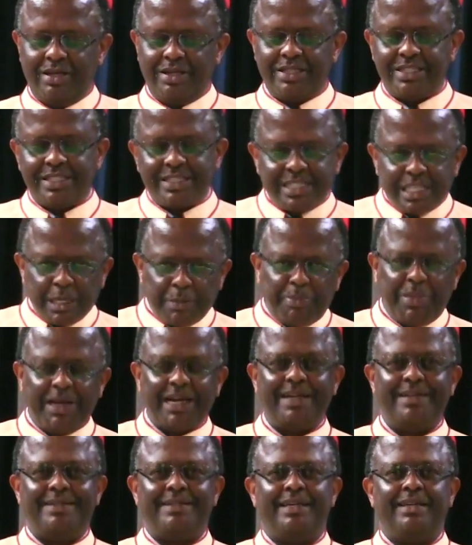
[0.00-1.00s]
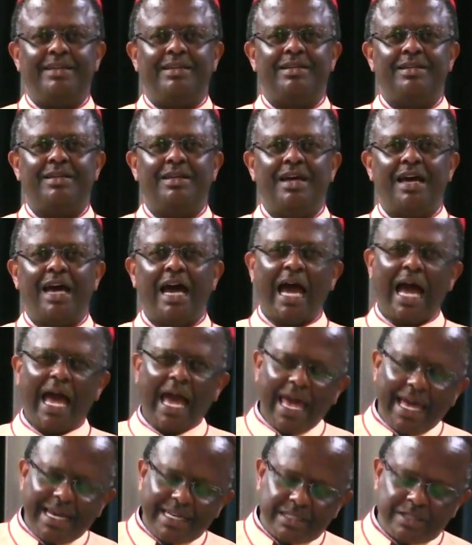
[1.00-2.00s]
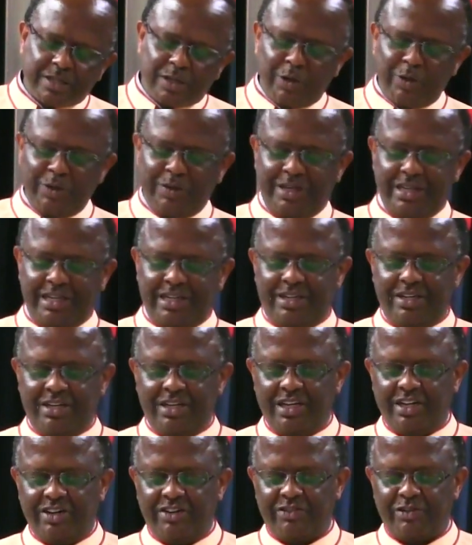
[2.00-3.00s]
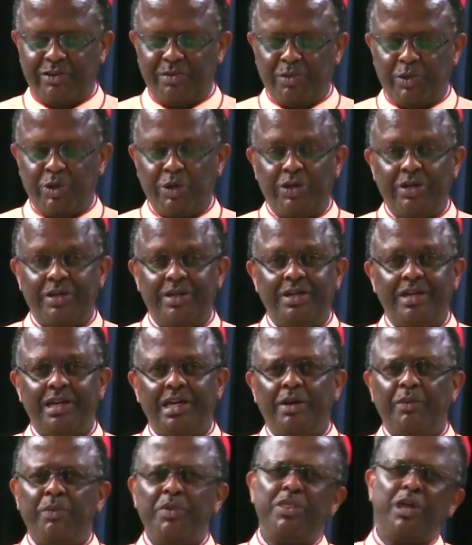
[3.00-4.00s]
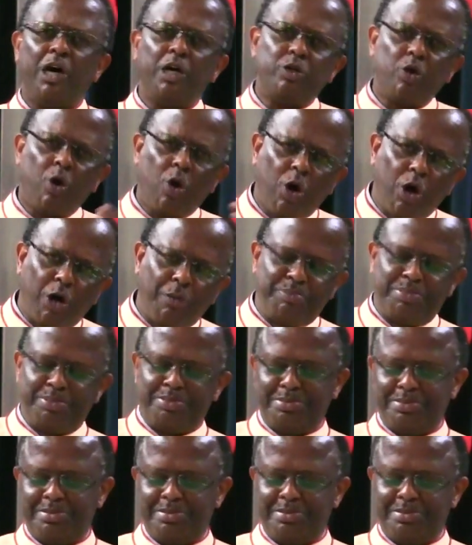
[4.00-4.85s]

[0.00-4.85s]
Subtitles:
separated, excluded from God, without hope,